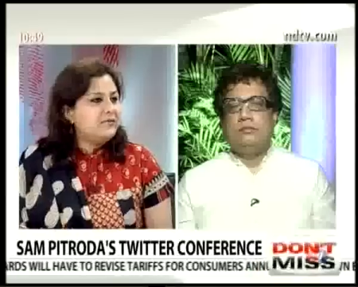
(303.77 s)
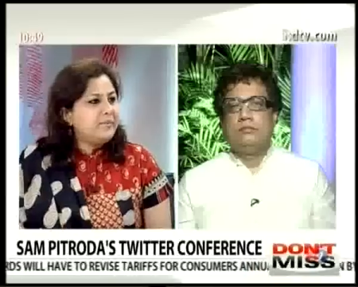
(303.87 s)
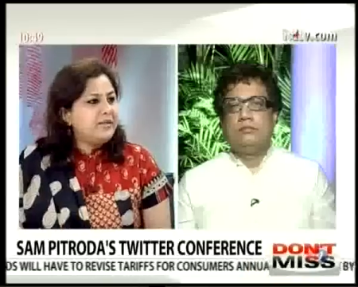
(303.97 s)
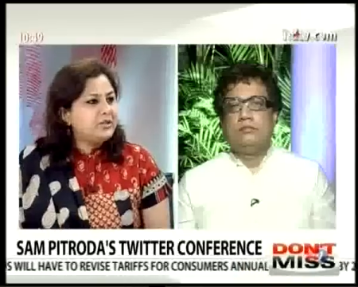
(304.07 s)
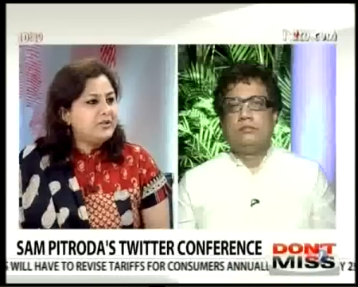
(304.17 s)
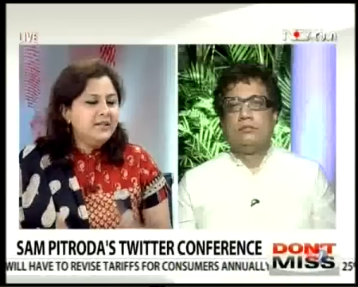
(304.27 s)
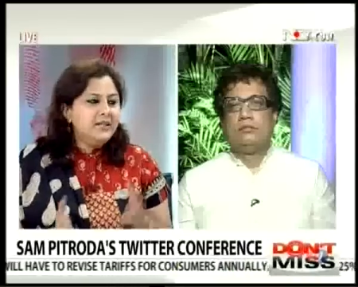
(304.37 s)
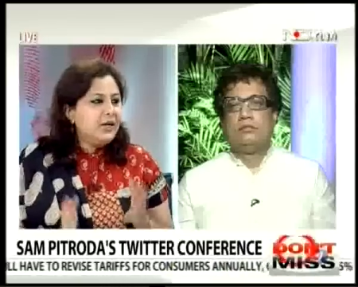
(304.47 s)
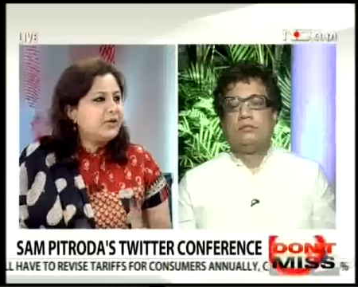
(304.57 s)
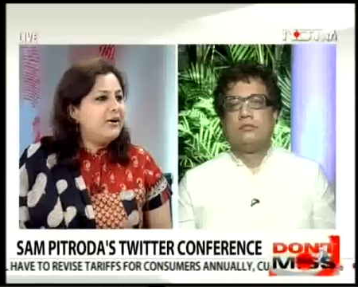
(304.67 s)
Speaker 1: of information
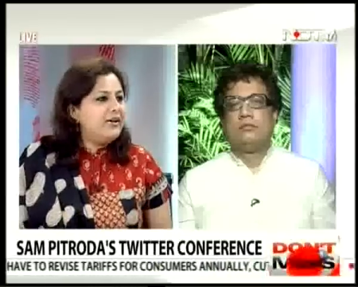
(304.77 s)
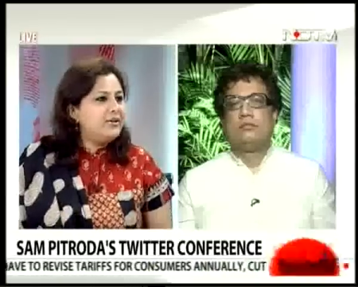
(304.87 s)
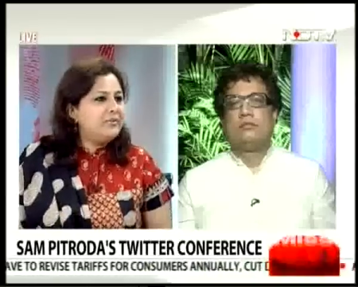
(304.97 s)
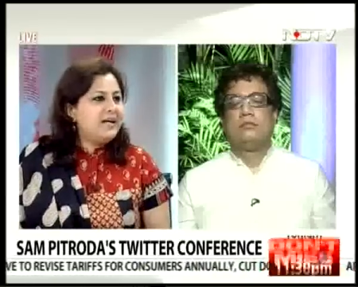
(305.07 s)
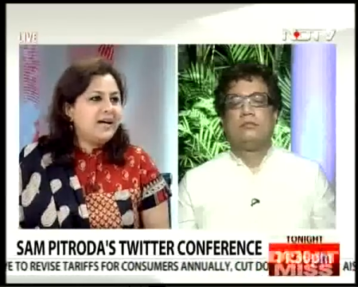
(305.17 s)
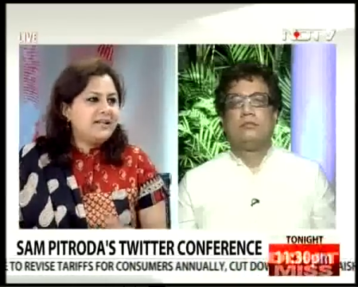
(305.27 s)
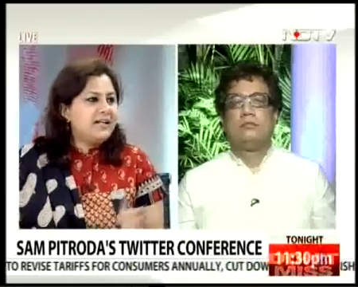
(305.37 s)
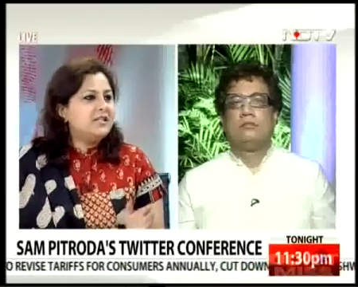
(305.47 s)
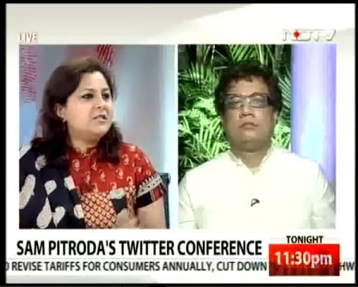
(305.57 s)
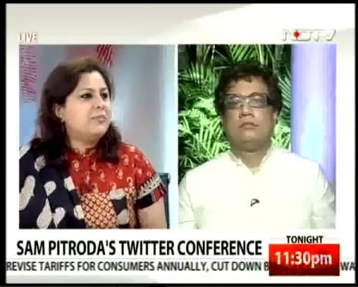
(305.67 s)
according to me, I
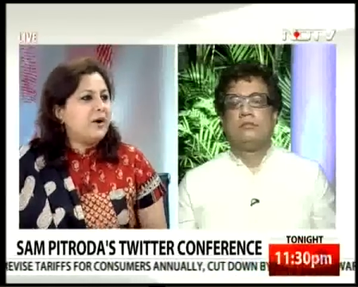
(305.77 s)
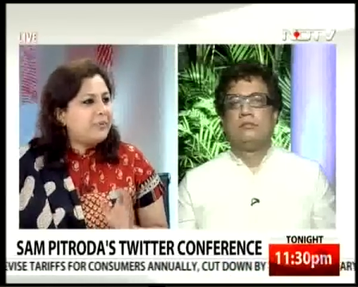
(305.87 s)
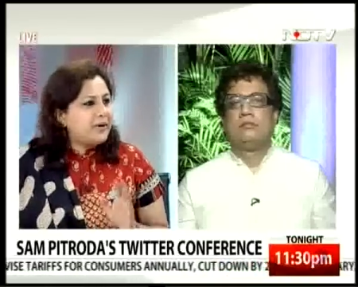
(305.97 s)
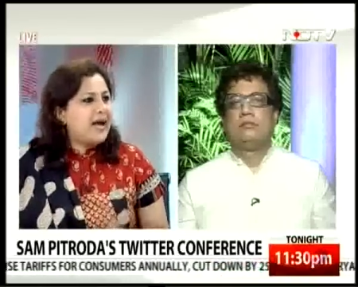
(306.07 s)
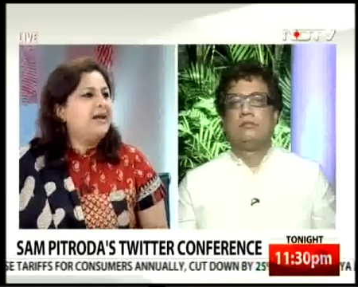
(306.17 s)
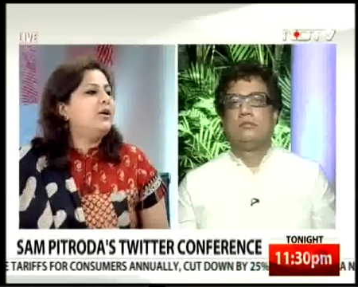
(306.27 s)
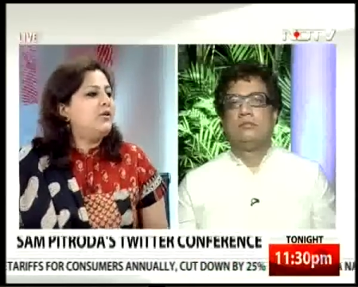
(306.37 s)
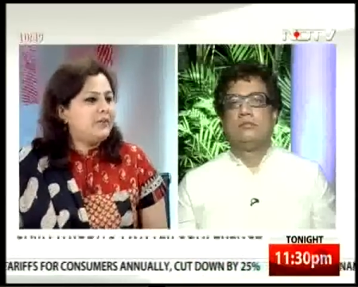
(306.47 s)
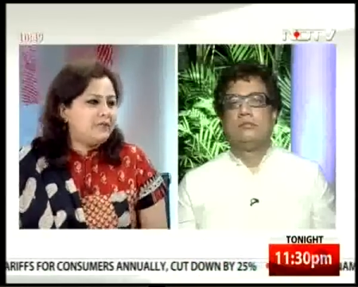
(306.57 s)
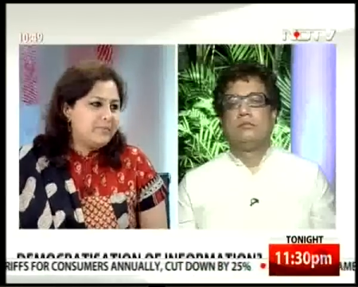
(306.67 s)
think it is propaganda
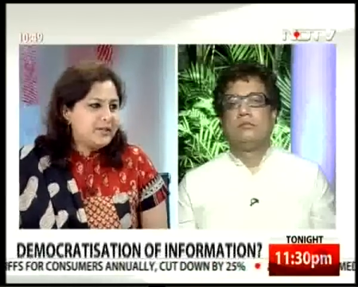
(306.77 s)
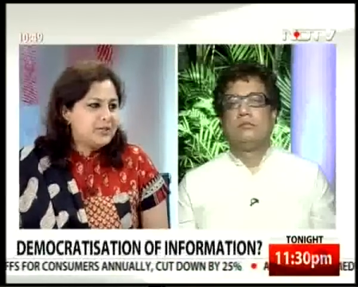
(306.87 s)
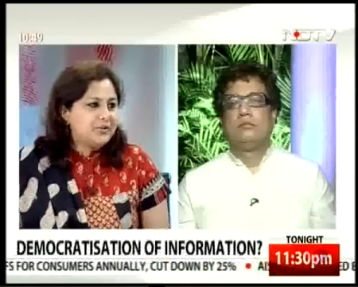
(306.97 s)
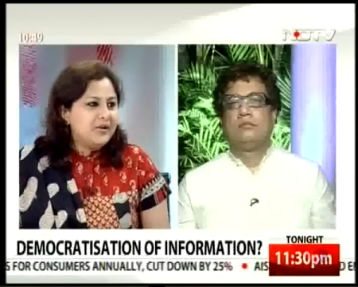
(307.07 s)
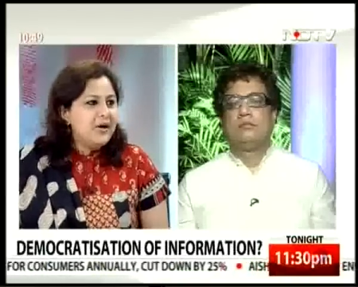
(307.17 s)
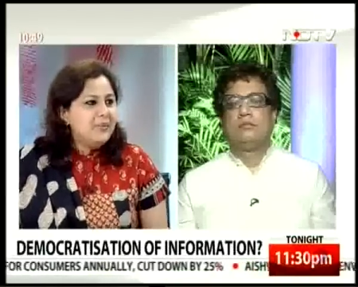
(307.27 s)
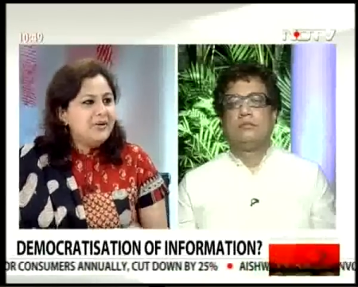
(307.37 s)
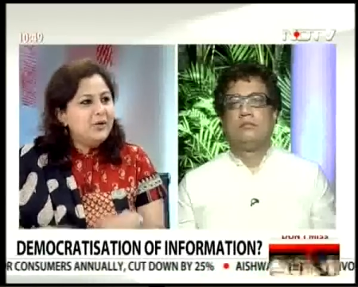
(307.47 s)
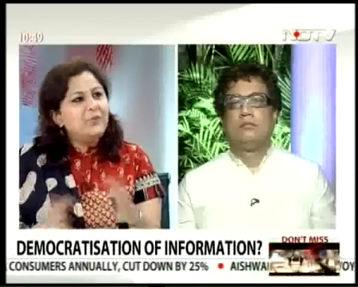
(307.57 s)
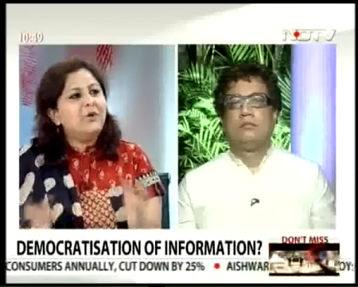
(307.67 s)
of information.
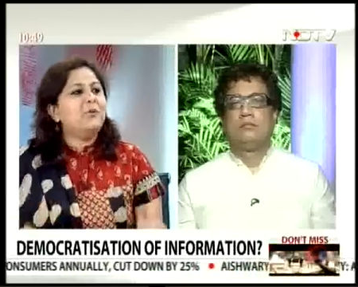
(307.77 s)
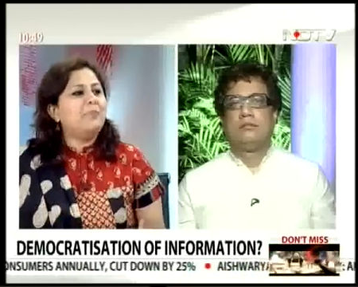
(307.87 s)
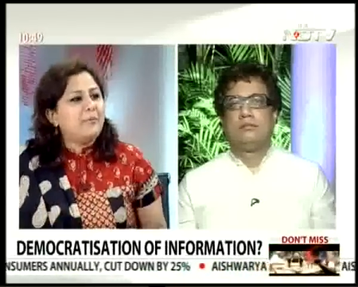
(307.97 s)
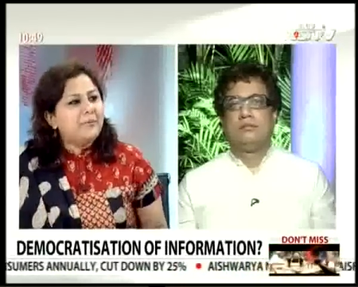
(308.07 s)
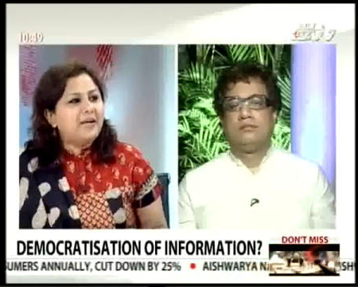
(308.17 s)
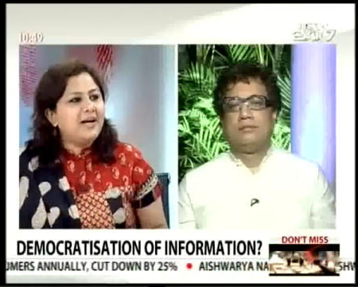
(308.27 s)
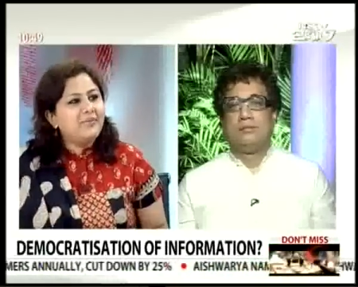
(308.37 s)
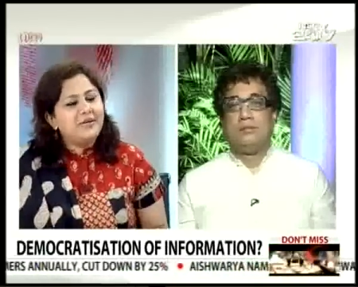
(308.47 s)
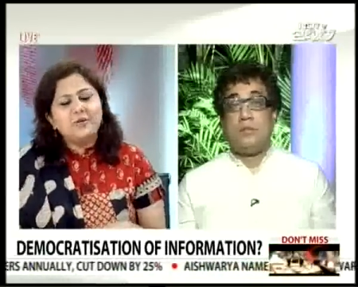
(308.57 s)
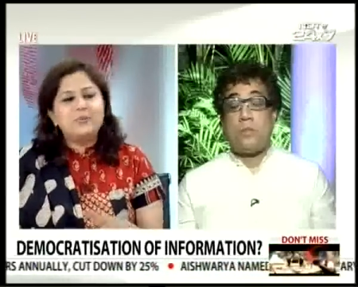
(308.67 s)
When you want to
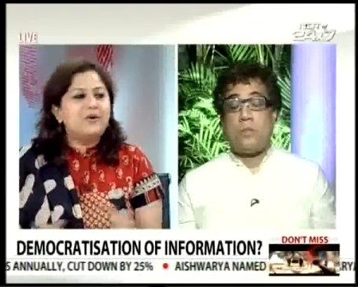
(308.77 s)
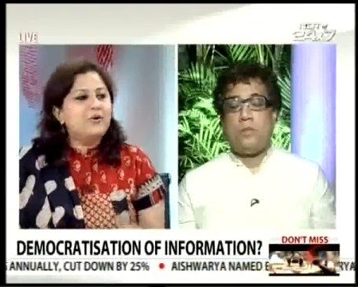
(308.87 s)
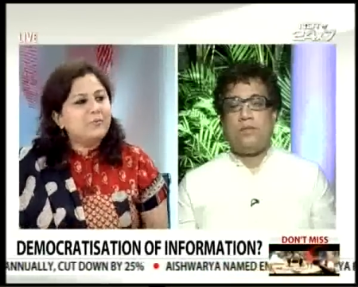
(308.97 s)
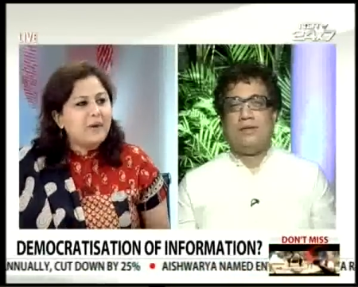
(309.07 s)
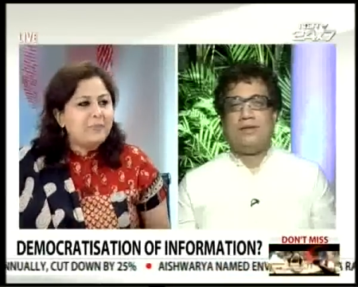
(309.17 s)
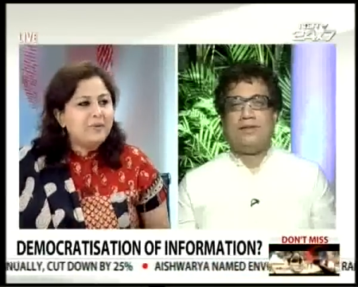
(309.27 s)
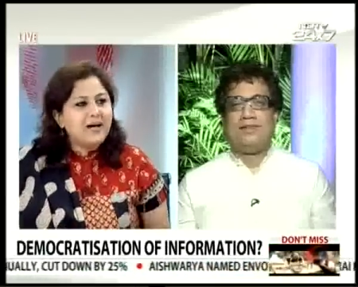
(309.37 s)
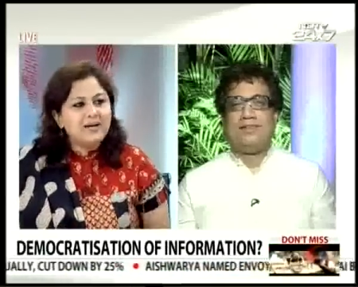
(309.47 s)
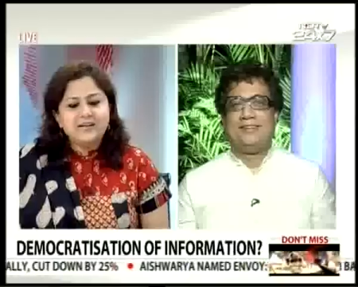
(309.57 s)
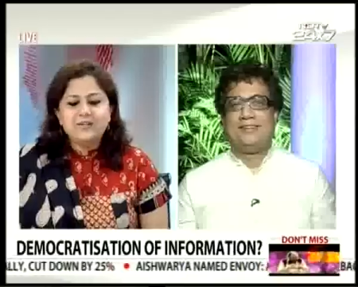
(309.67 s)
propagate, when you okay. want to do
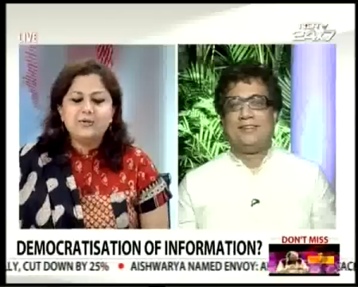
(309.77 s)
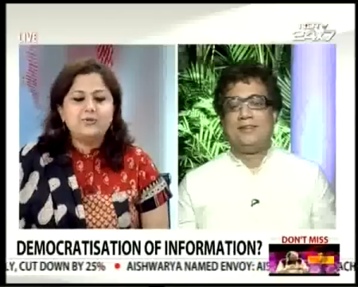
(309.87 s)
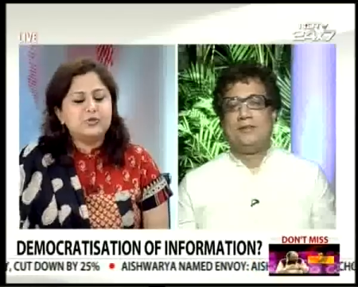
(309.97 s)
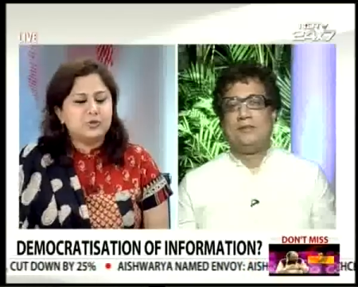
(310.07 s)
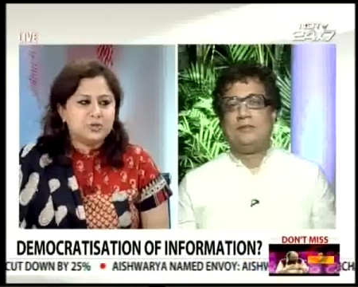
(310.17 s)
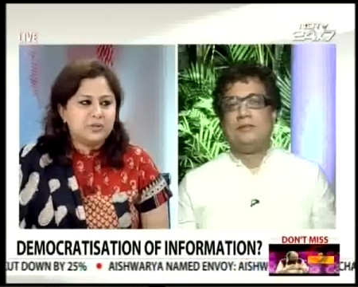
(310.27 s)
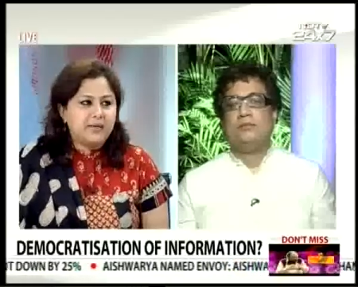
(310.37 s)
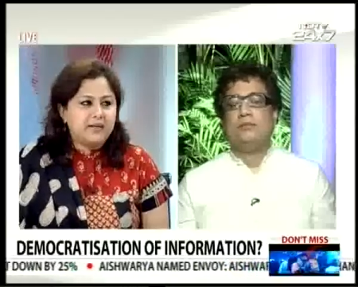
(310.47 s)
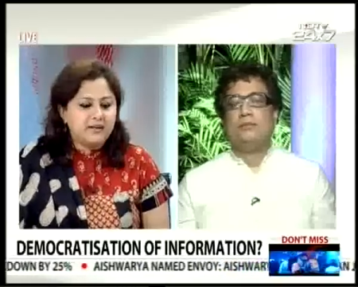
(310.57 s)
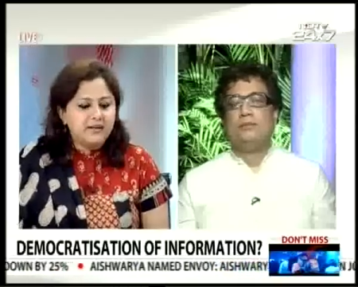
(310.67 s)
propaganda, you use social
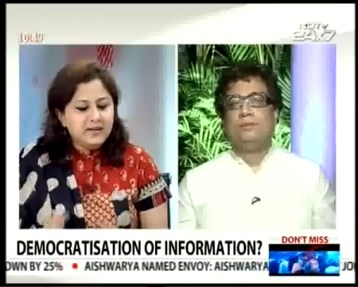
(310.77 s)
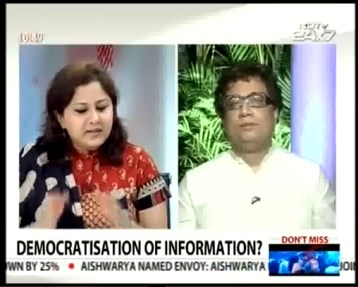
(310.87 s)
media.